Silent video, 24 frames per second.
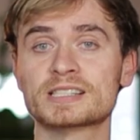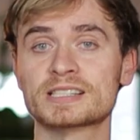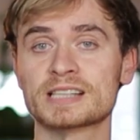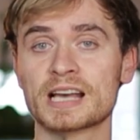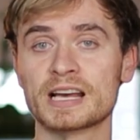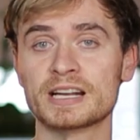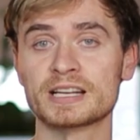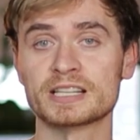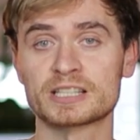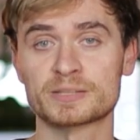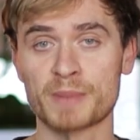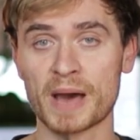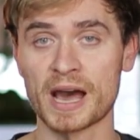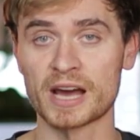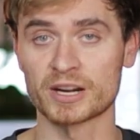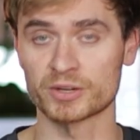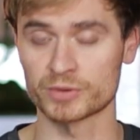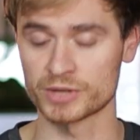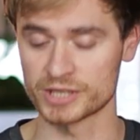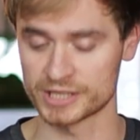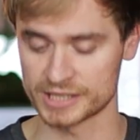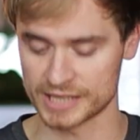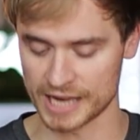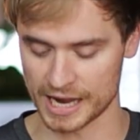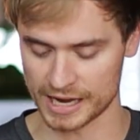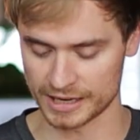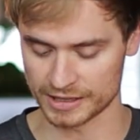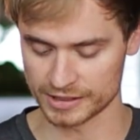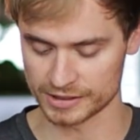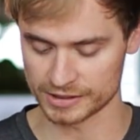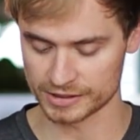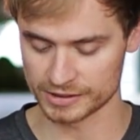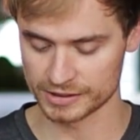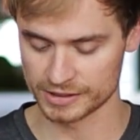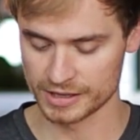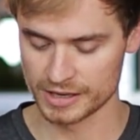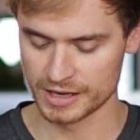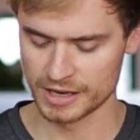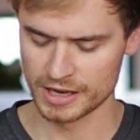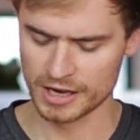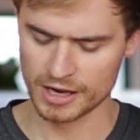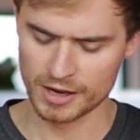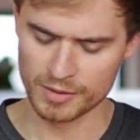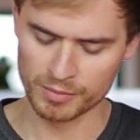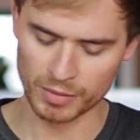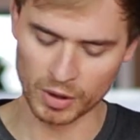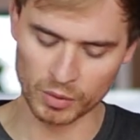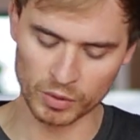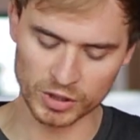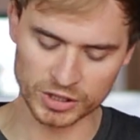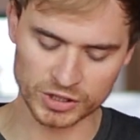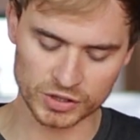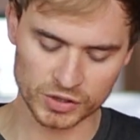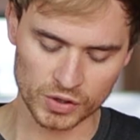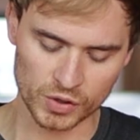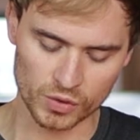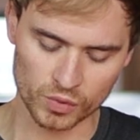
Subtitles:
send its battery status. But what's